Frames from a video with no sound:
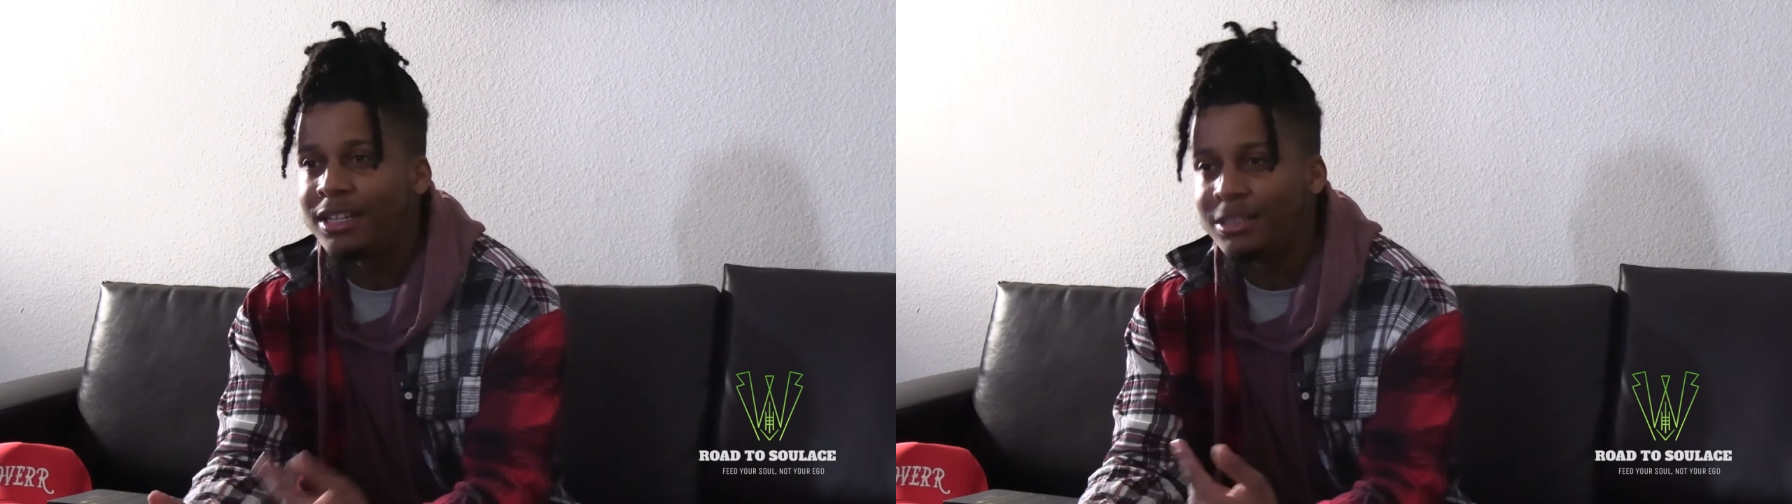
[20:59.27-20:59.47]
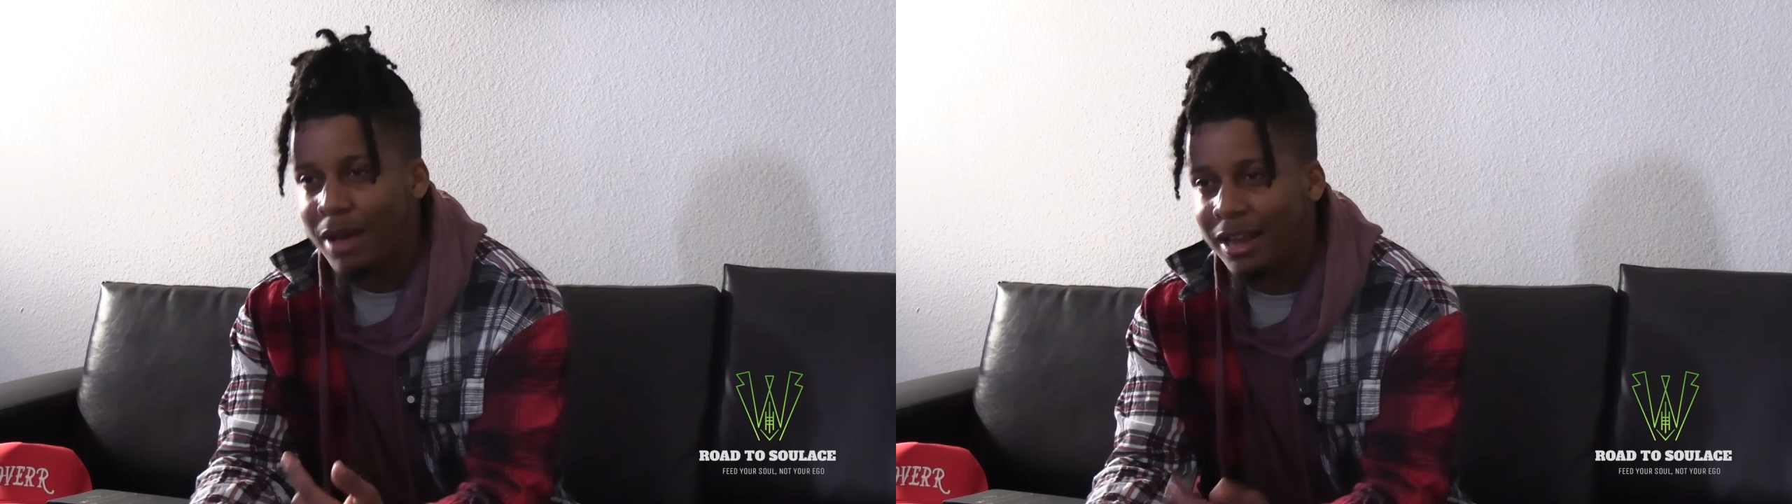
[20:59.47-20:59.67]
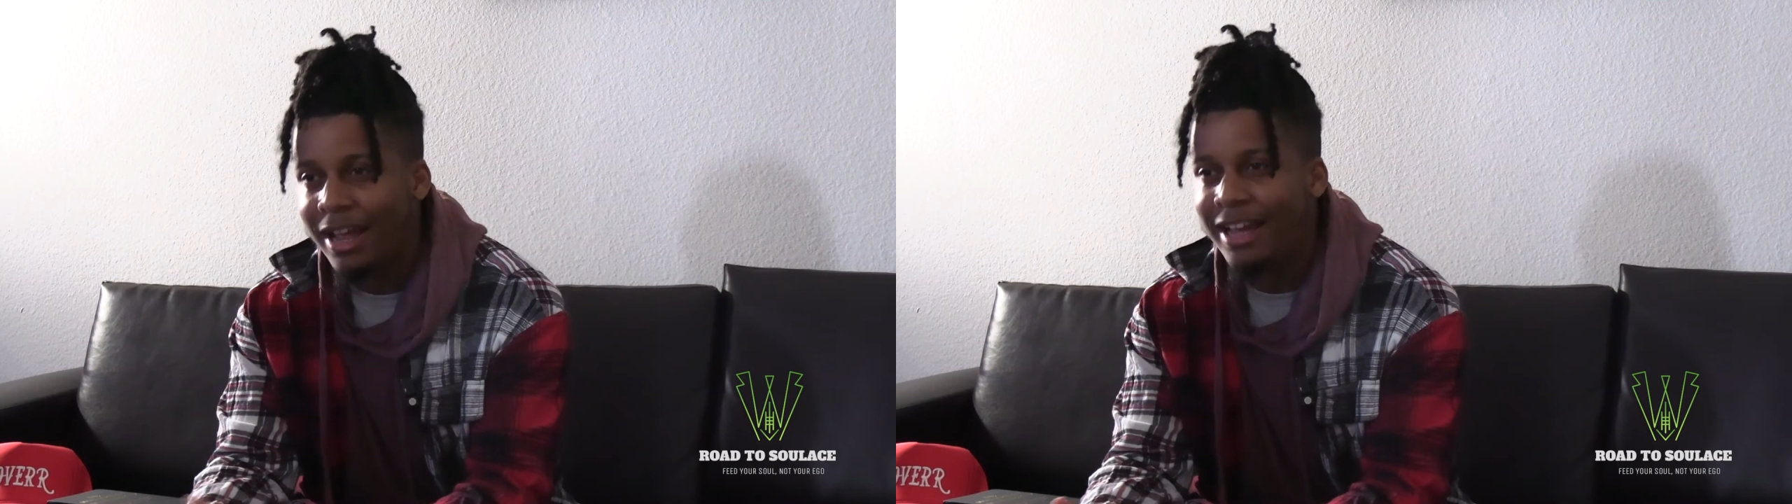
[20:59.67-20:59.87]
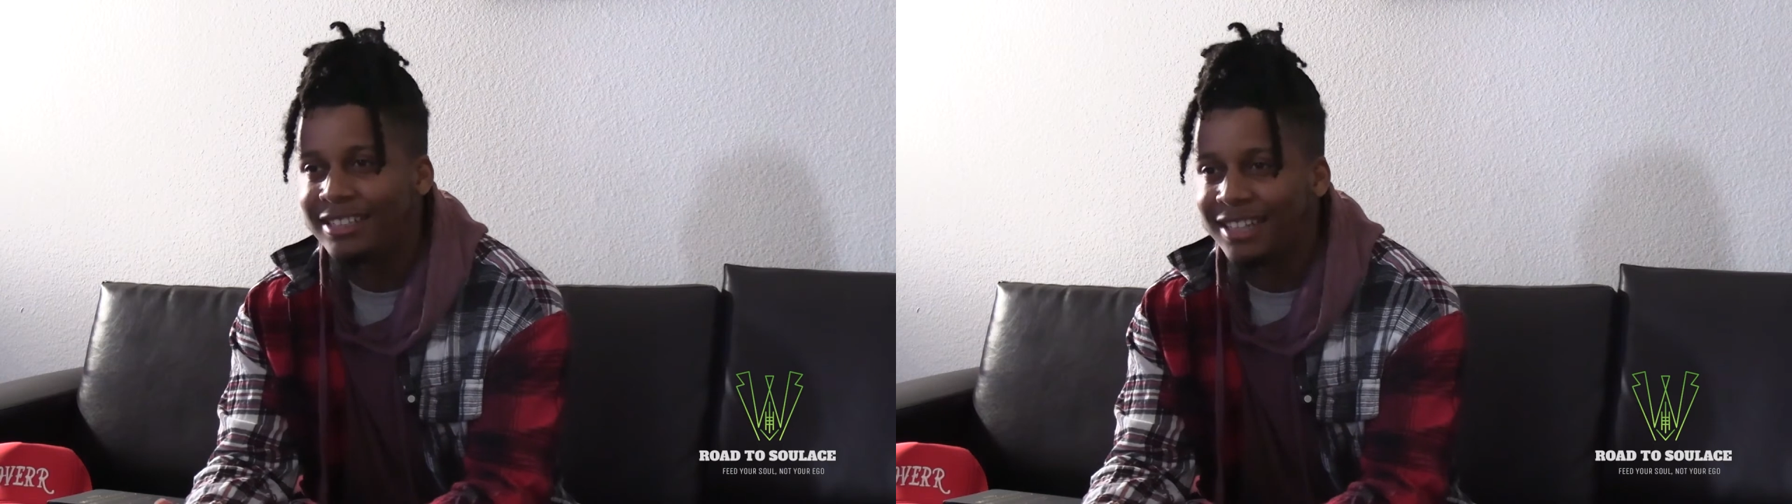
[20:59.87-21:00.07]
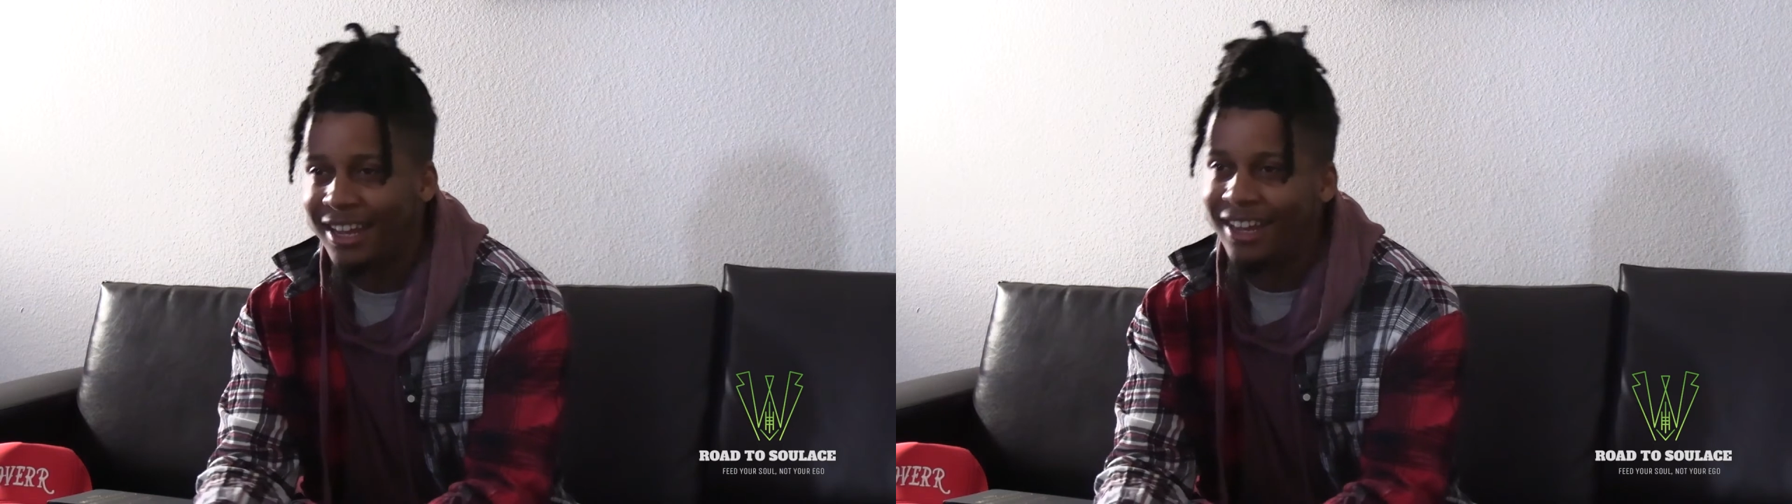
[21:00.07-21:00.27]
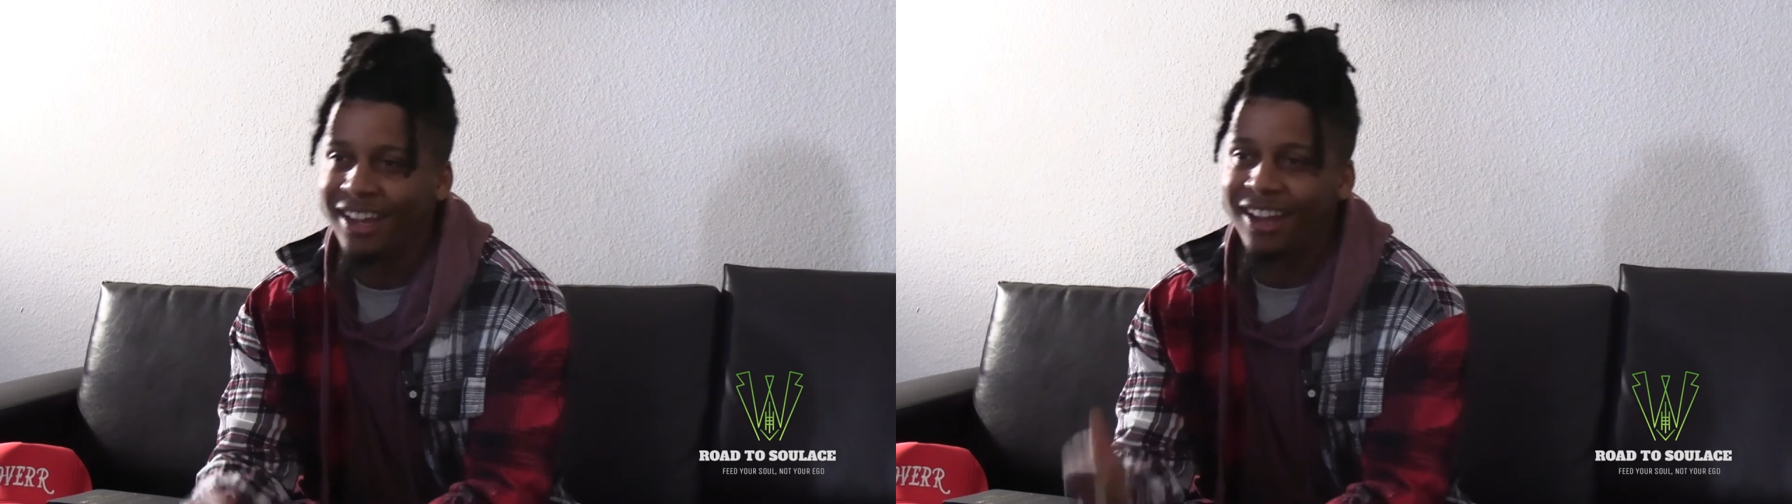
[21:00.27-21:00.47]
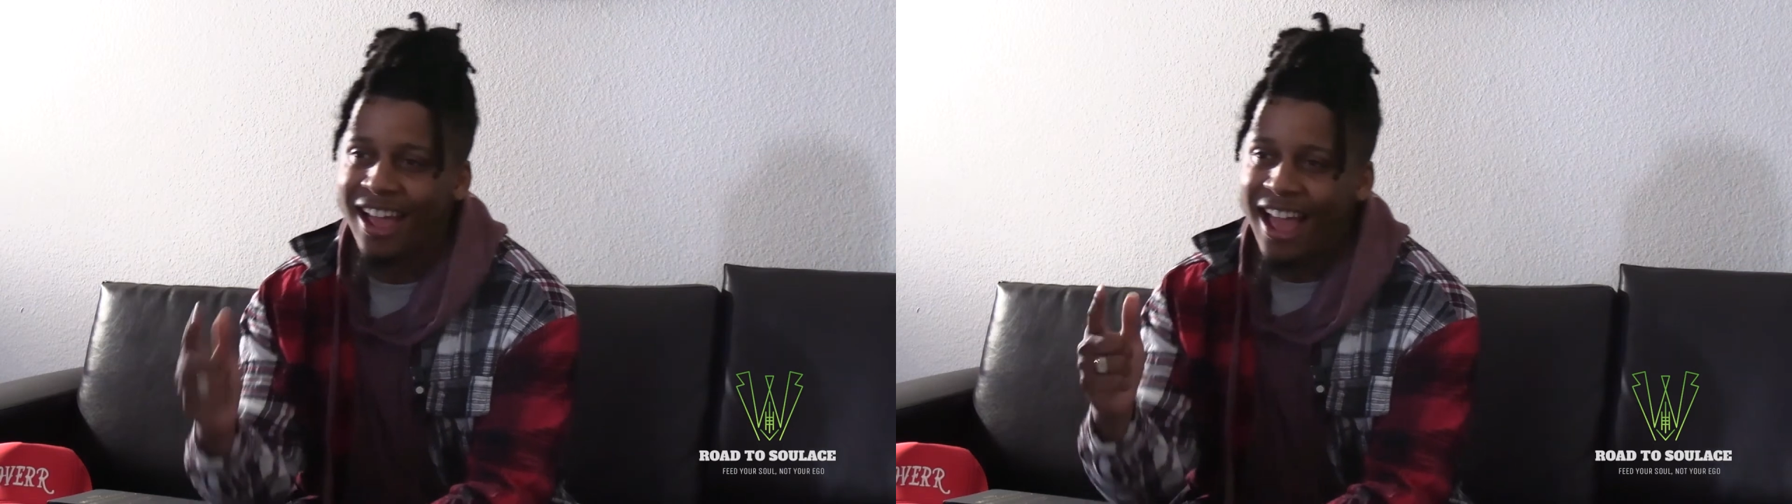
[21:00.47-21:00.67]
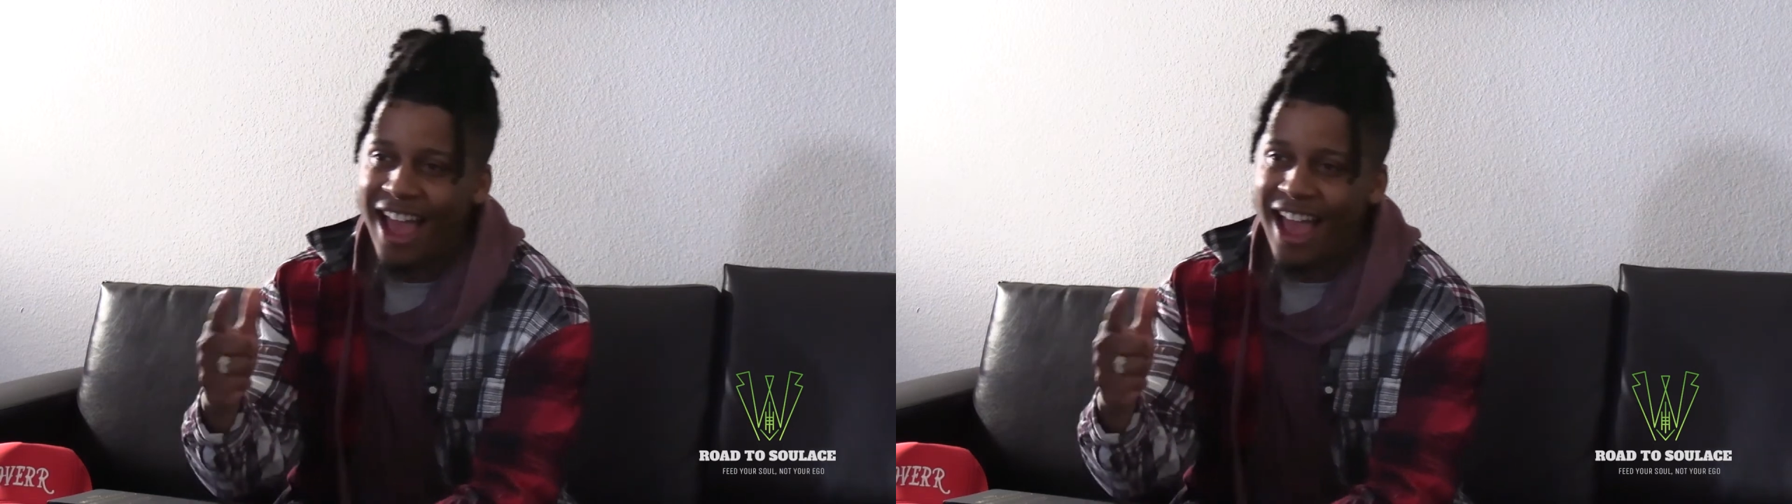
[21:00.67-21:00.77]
this is my last year here.